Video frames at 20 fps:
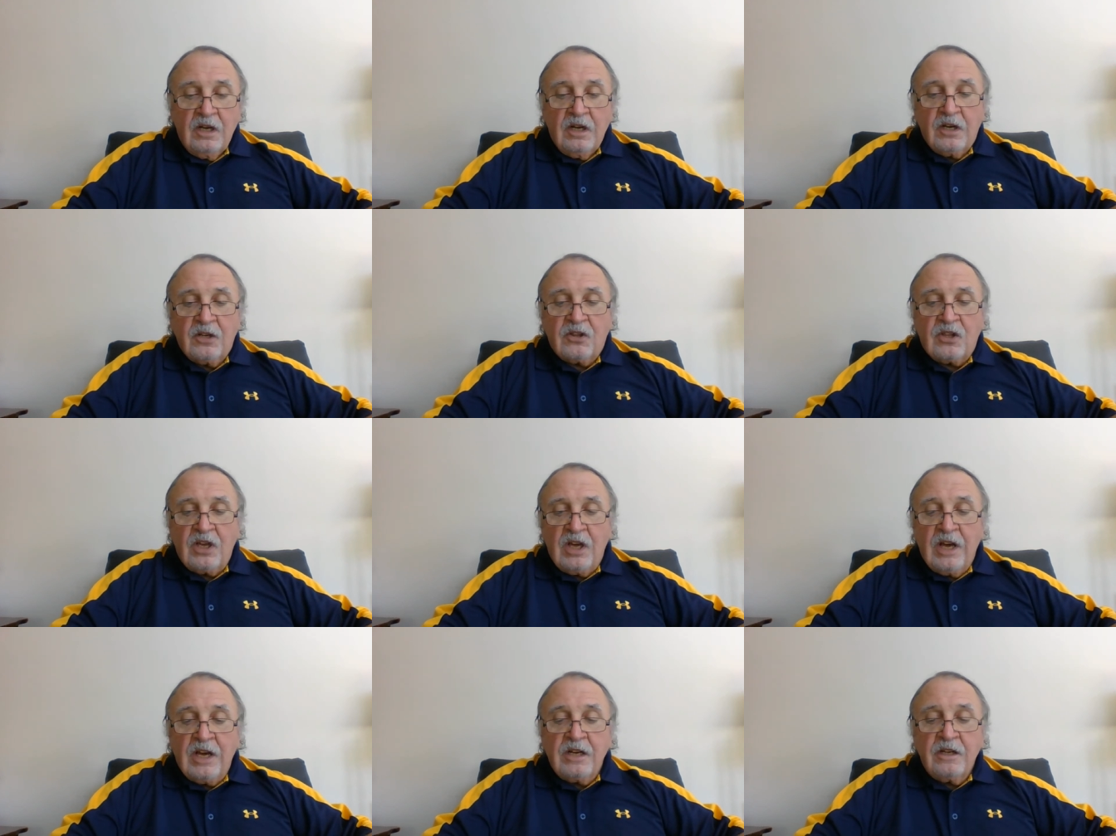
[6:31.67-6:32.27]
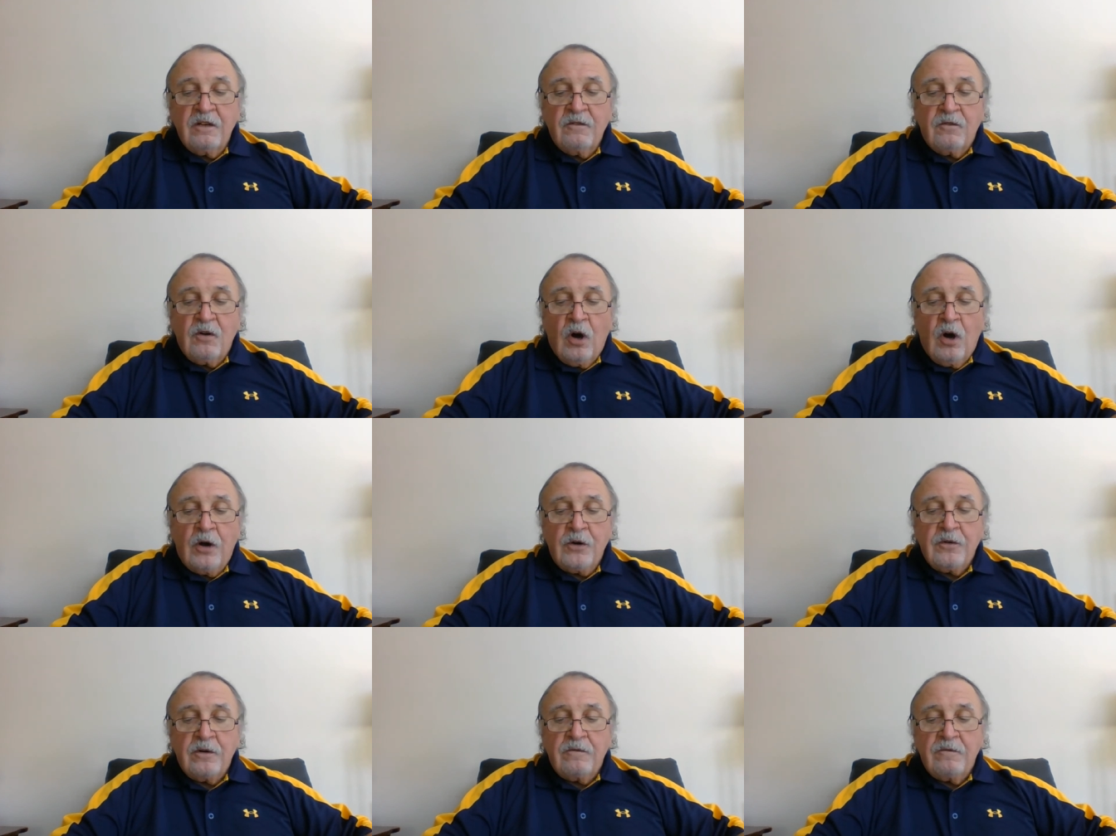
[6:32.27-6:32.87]
At the end of
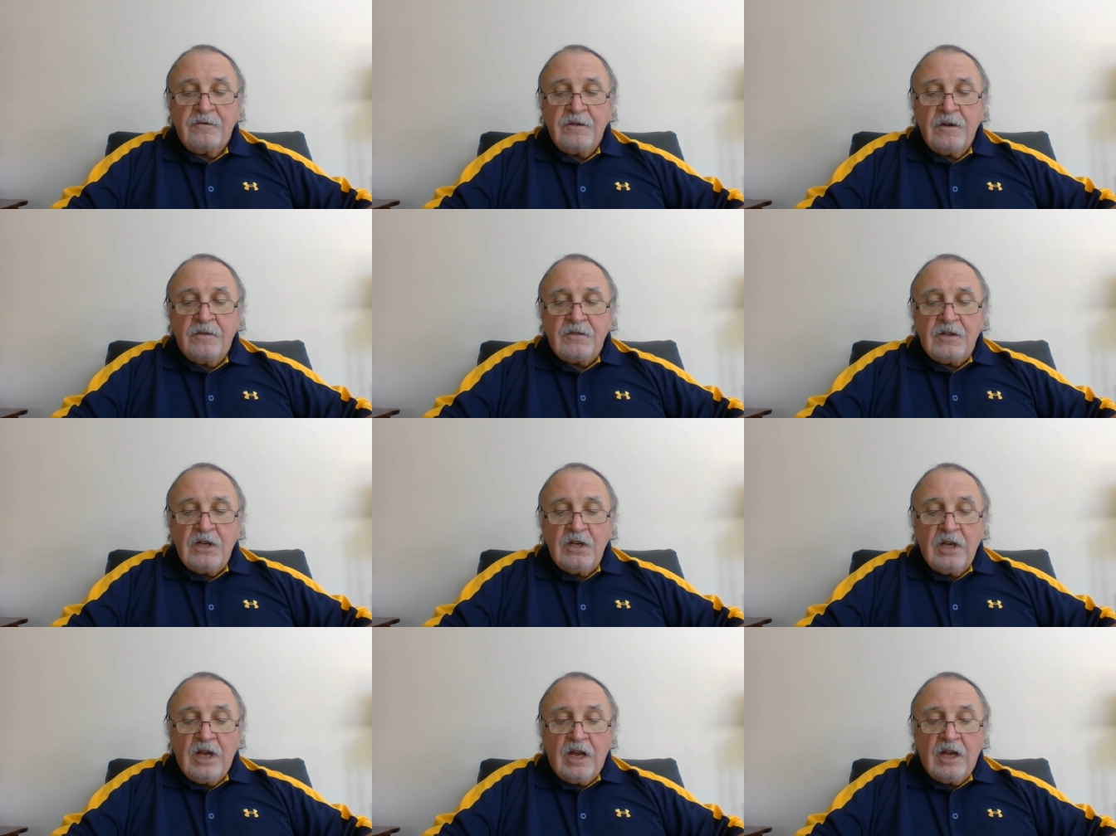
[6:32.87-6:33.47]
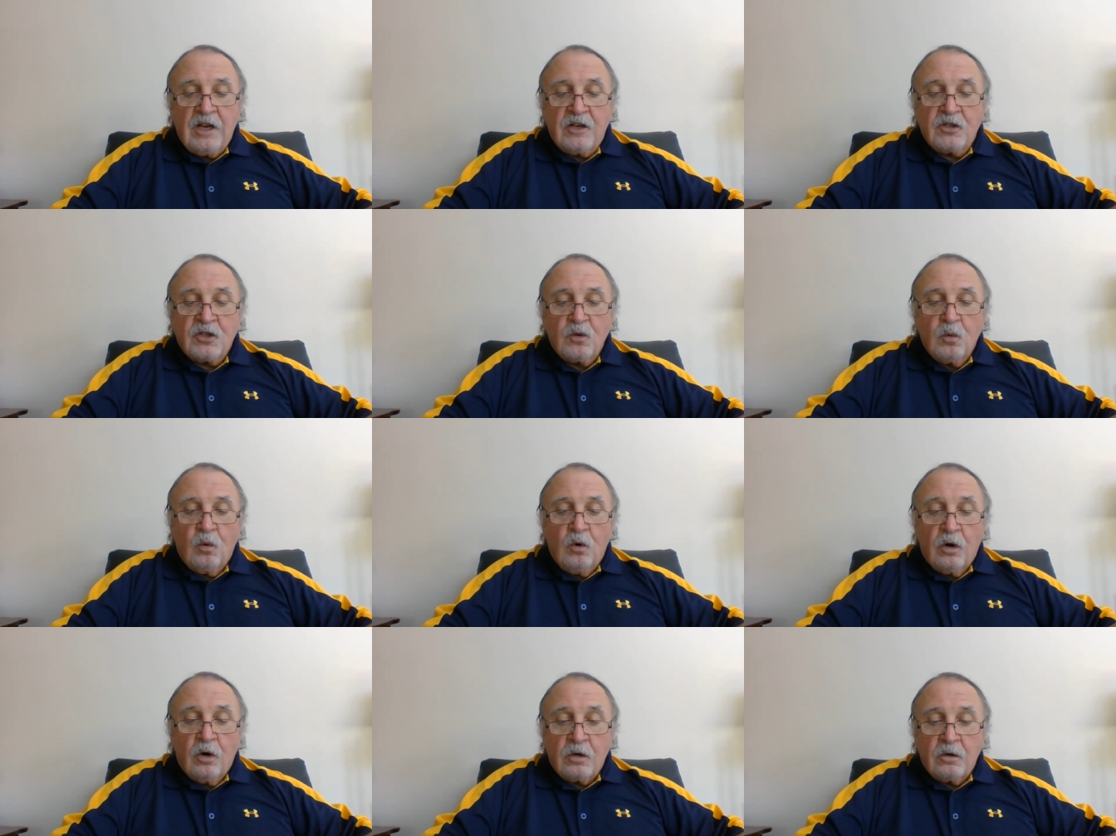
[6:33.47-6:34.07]
150 days, the
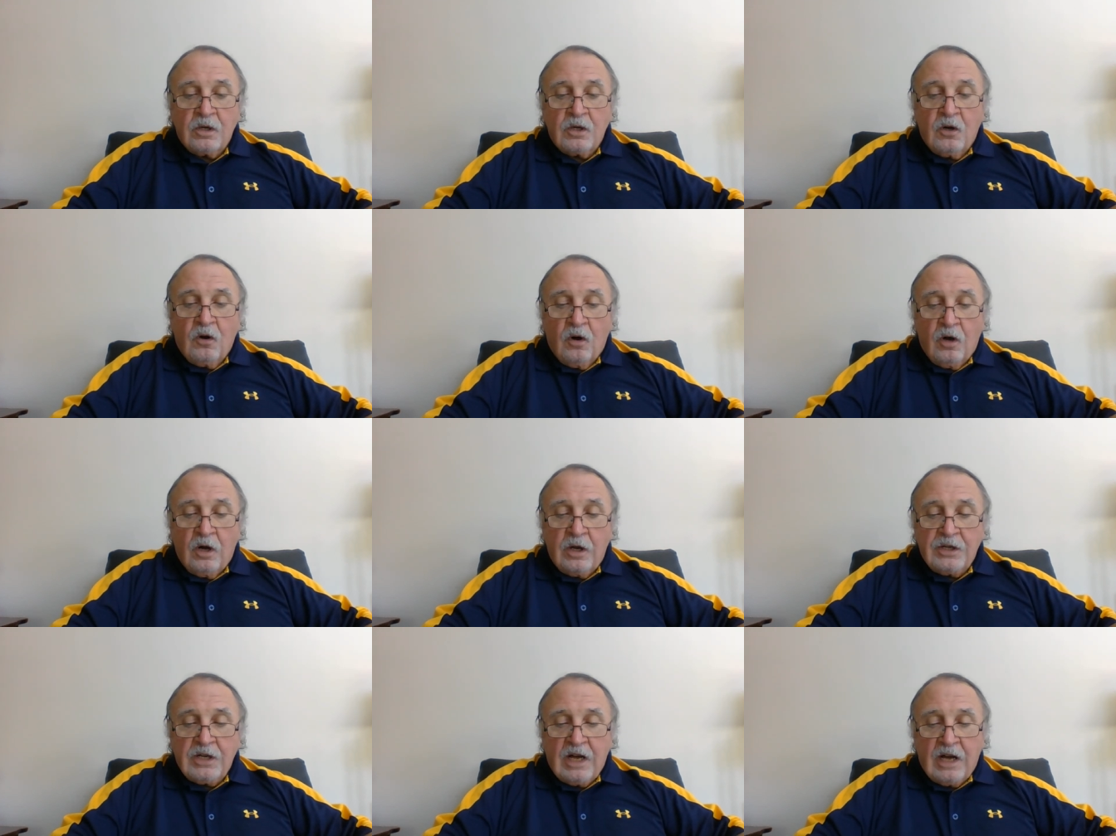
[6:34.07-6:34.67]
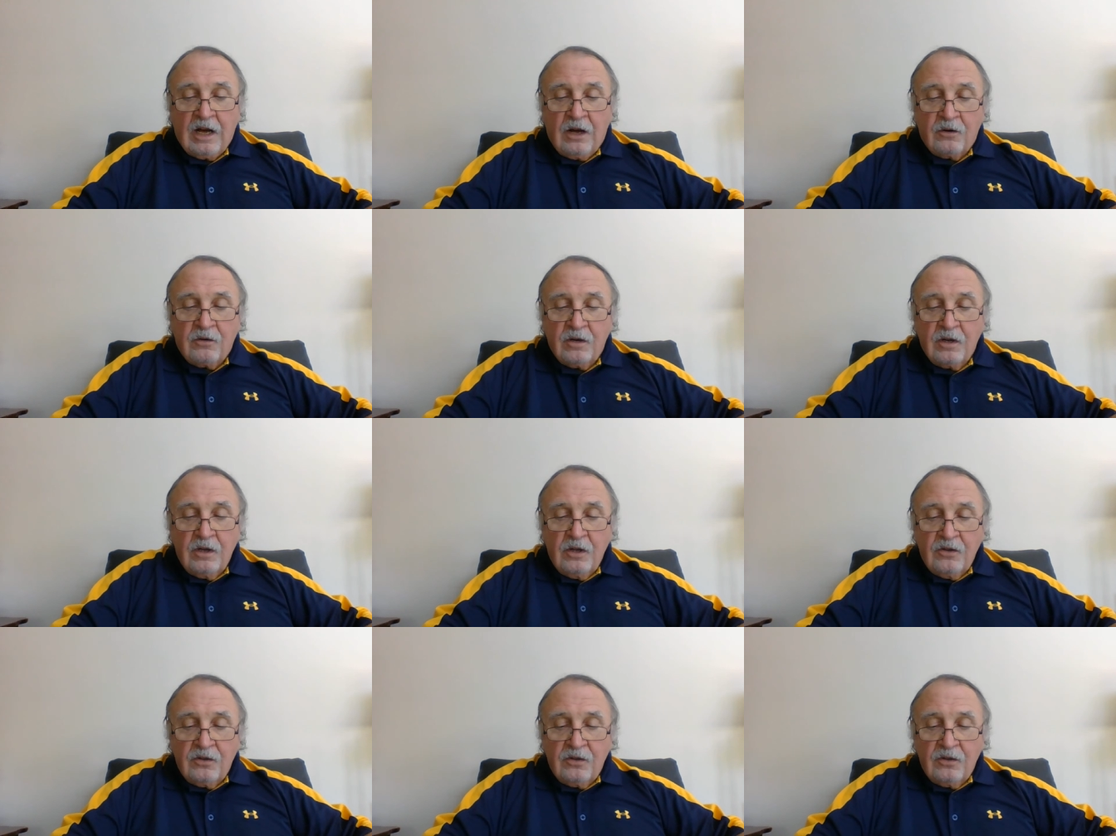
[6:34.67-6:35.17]
water had gone down,